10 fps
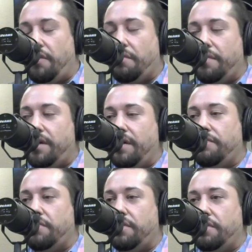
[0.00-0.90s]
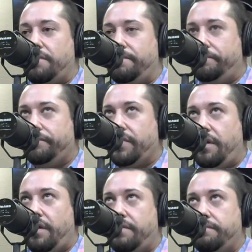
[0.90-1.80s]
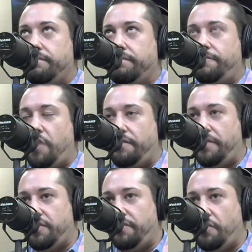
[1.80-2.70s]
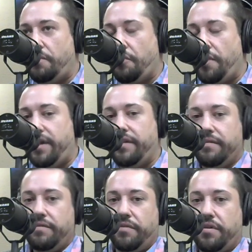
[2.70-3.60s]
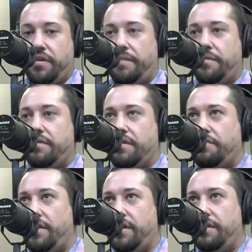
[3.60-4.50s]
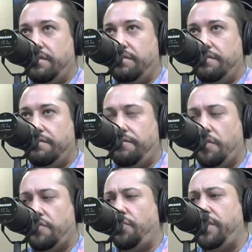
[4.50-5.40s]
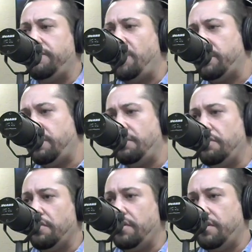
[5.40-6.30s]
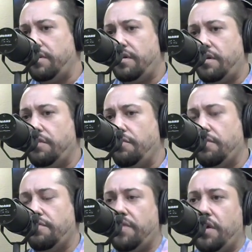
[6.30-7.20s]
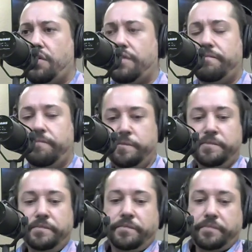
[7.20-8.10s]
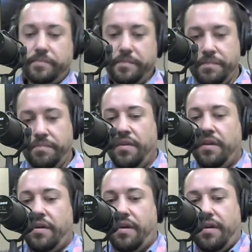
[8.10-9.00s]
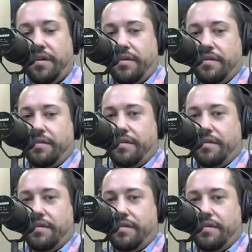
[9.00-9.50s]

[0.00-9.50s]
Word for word: making for the Fall Festival Parade, which happens every first week of October on the reservation. And